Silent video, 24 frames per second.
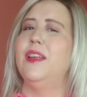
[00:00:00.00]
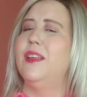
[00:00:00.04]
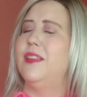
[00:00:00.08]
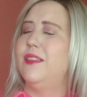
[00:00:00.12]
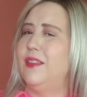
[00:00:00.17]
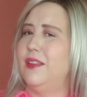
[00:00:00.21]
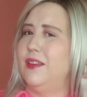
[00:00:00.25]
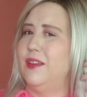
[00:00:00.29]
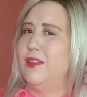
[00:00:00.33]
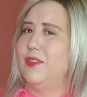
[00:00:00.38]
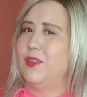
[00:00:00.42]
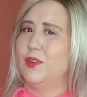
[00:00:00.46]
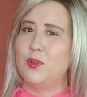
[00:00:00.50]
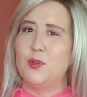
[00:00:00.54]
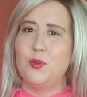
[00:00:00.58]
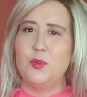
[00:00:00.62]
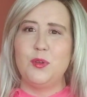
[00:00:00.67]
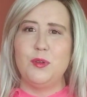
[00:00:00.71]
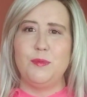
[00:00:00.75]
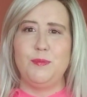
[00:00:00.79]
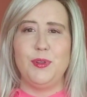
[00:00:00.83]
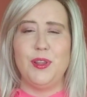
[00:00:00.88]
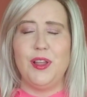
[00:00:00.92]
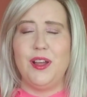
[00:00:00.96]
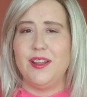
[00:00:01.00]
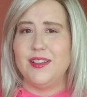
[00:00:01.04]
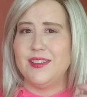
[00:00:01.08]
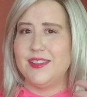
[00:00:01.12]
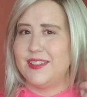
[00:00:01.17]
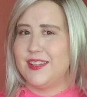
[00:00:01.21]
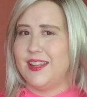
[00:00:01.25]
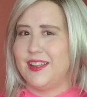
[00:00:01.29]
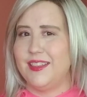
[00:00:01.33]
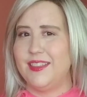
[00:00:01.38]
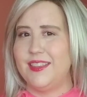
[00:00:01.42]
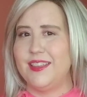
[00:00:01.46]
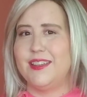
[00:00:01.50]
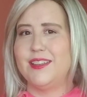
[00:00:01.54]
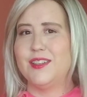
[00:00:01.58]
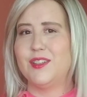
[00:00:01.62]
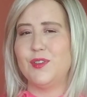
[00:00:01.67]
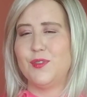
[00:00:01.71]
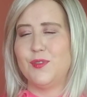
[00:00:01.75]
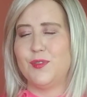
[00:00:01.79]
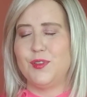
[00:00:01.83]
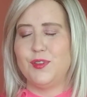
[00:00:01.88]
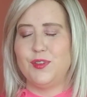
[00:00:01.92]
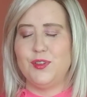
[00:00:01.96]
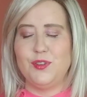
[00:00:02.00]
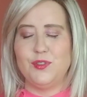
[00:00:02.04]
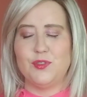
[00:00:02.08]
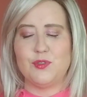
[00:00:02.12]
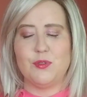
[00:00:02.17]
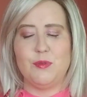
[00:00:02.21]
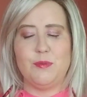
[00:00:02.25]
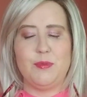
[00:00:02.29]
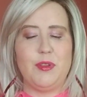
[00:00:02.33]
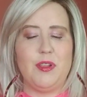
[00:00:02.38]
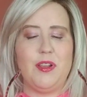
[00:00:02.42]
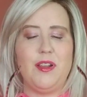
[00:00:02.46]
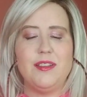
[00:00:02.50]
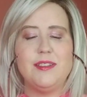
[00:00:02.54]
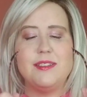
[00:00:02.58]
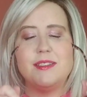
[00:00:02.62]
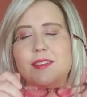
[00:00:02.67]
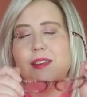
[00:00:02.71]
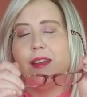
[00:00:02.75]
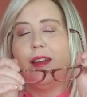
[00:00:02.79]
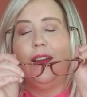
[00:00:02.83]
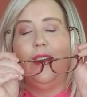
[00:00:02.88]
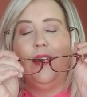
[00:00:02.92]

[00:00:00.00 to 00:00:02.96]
the cool blondes like this, or the neutral blondes.